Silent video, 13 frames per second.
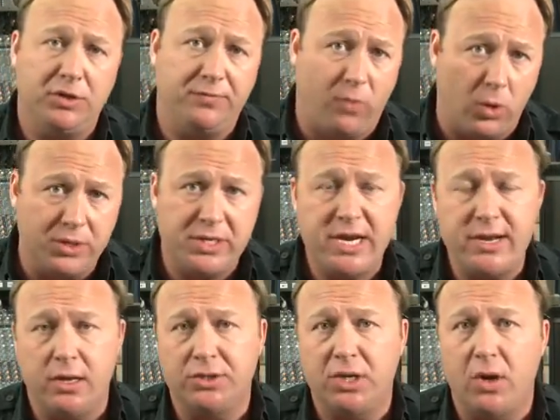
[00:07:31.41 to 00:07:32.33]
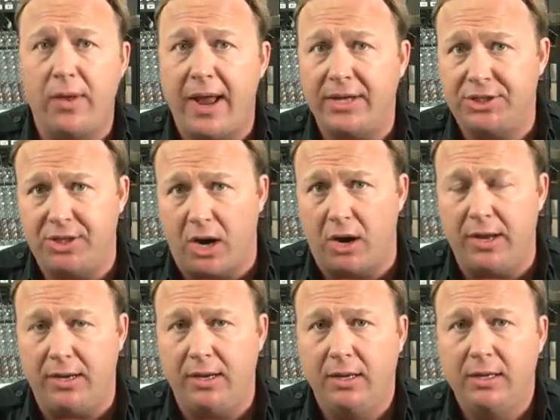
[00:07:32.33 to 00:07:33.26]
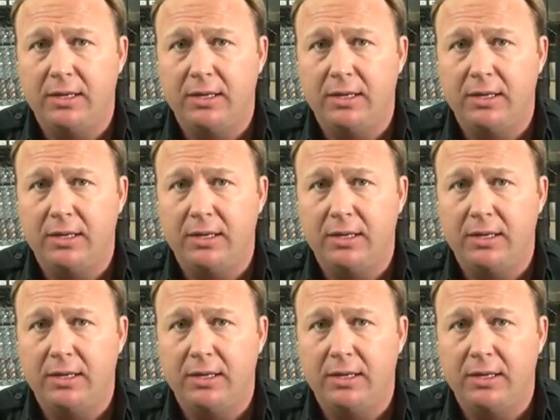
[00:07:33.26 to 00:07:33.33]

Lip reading: 14 years ago when I started,